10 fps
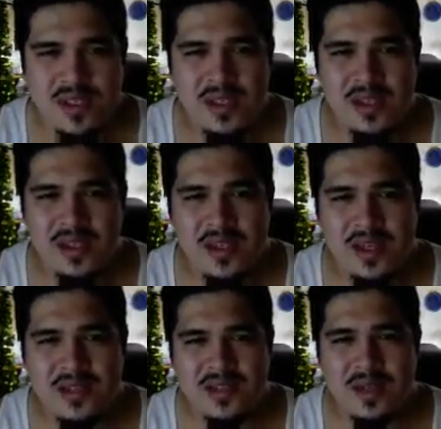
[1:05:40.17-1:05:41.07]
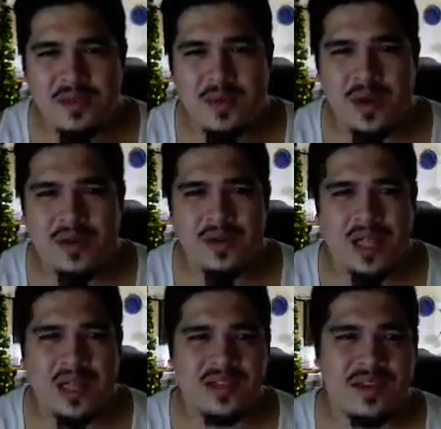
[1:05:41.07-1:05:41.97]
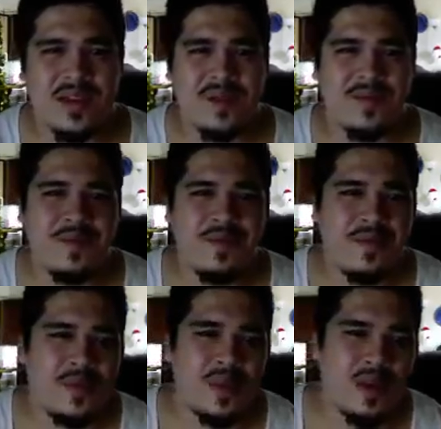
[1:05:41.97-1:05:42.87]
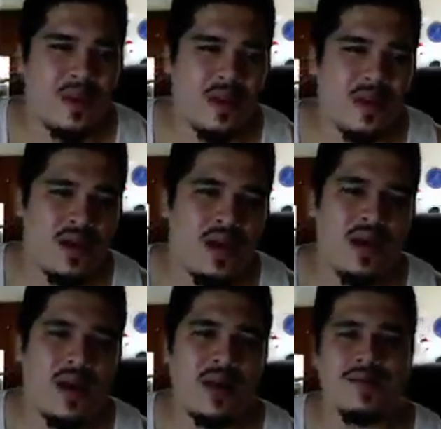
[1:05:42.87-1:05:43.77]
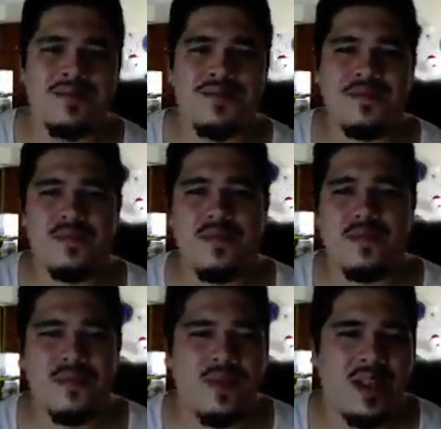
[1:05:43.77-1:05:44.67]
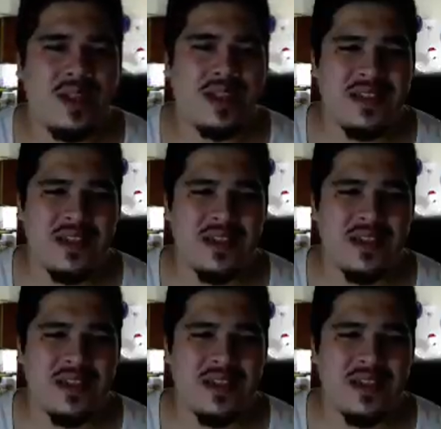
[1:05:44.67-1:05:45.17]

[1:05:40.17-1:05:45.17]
You gotta do something while you're relaxing, right? All right, and that's it. That's